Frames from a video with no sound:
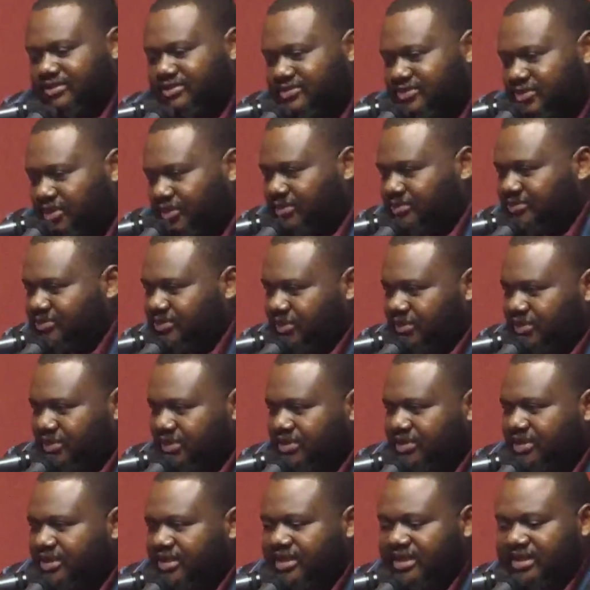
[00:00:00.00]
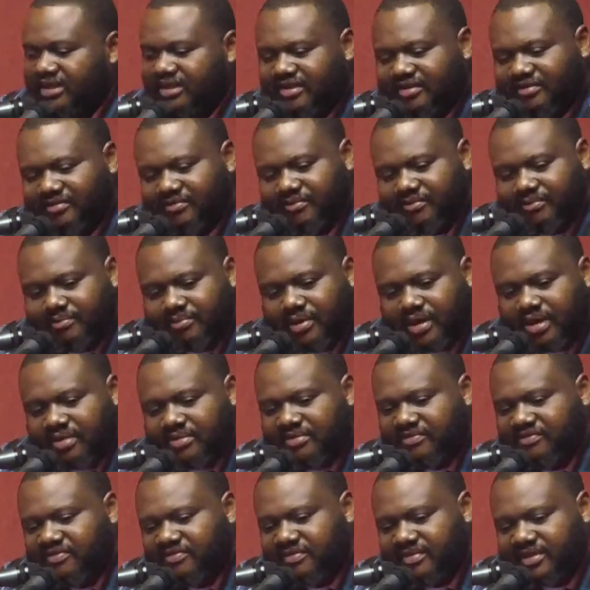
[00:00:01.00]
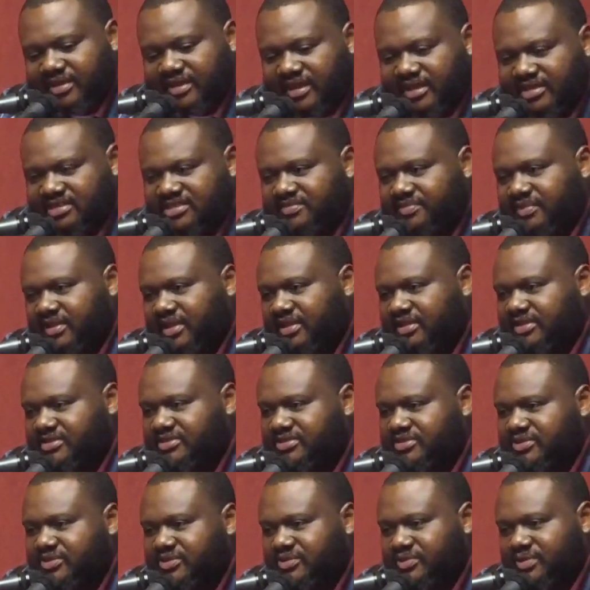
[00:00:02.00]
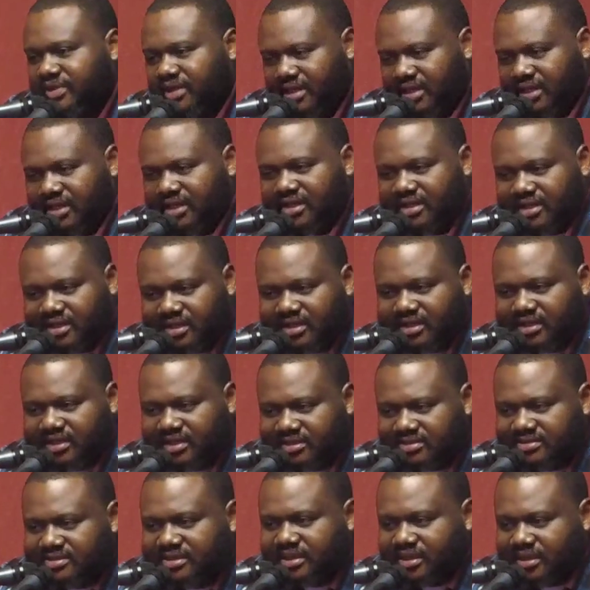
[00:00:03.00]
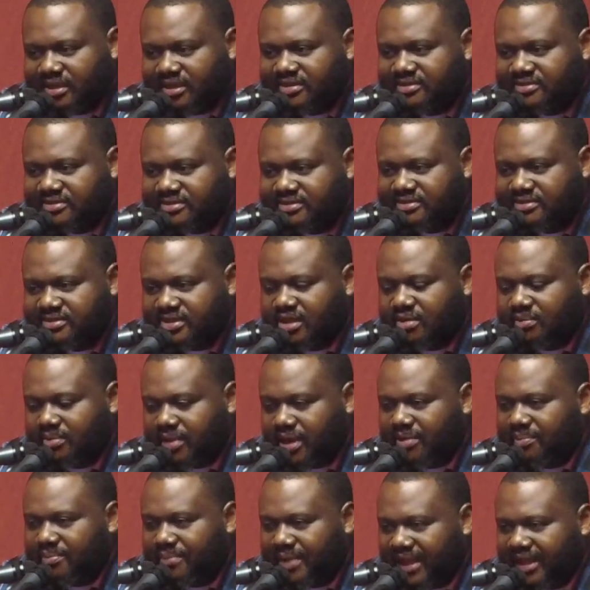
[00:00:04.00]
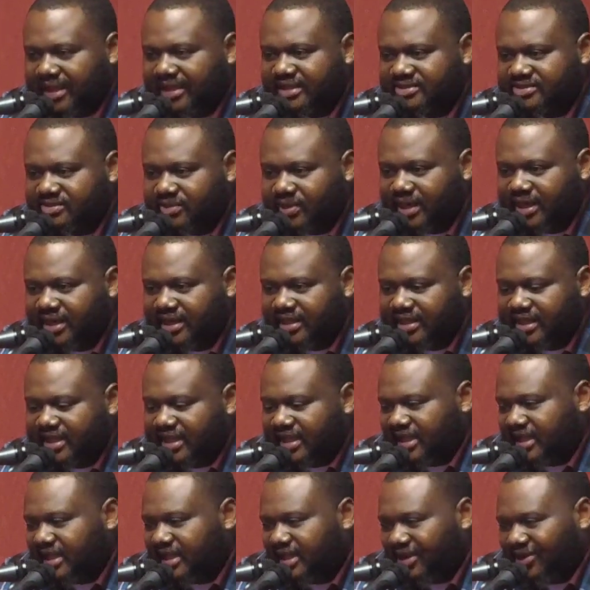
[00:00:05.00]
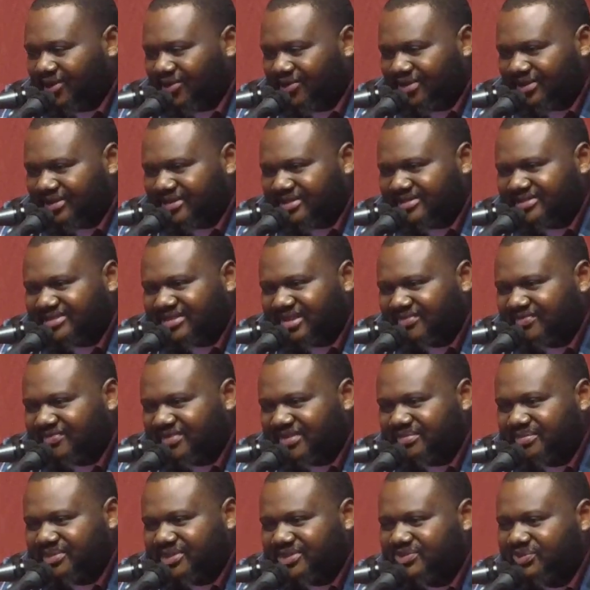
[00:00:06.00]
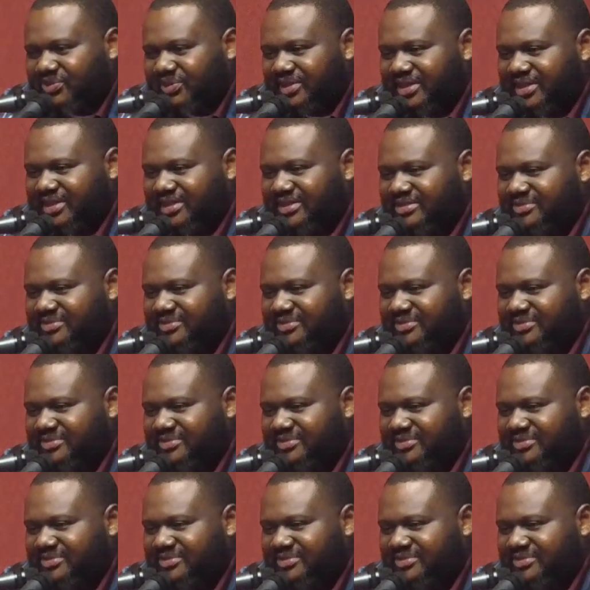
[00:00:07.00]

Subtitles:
So you're looking at probably from the gates of LSU to about Banks, right, and all of this stuff in between.